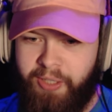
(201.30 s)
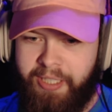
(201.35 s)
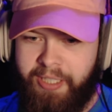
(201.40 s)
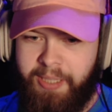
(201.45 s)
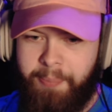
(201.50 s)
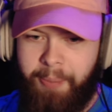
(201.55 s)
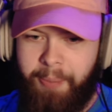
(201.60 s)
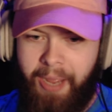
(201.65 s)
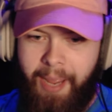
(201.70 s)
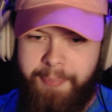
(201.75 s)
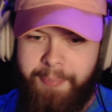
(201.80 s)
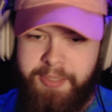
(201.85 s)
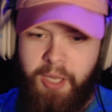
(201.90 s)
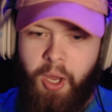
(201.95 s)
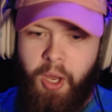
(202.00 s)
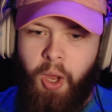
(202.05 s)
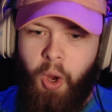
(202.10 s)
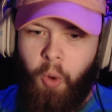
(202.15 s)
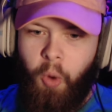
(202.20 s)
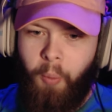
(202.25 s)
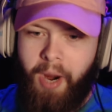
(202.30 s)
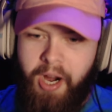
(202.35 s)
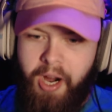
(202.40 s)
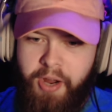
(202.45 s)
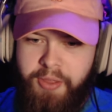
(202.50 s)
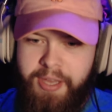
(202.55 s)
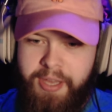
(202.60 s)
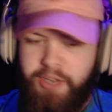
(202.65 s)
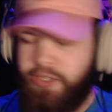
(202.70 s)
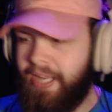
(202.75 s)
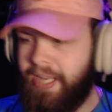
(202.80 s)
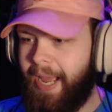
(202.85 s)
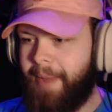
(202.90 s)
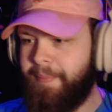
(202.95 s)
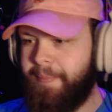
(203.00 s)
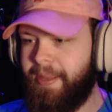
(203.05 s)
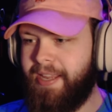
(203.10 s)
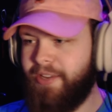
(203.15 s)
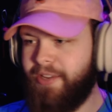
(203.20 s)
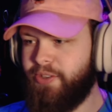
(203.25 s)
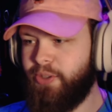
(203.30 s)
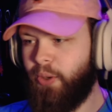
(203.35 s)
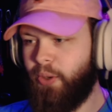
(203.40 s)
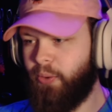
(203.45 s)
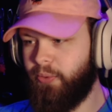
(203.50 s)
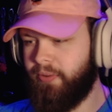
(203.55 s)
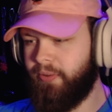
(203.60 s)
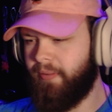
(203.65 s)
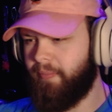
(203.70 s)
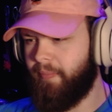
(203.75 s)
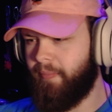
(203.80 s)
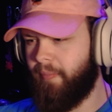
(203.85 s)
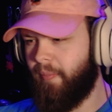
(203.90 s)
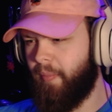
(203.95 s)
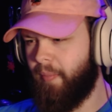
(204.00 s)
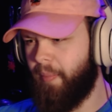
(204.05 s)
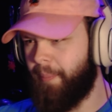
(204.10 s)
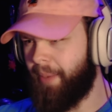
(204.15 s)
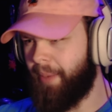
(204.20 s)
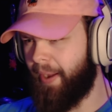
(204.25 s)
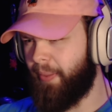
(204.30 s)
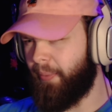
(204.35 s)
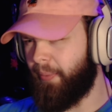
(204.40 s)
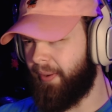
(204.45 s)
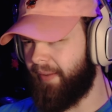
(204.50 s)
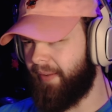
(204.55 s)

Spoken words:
Look at the pops. Why are these not being sold, by the